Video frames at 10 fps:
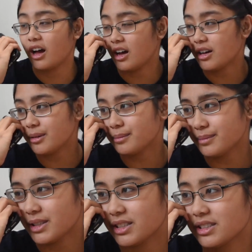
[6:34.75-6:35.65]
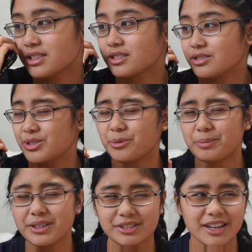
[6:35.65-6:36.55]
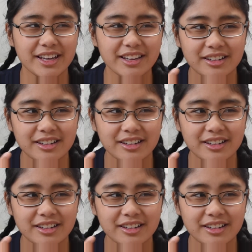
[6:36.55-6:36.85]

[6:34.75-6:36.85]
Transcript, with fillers: Um, don't be shy.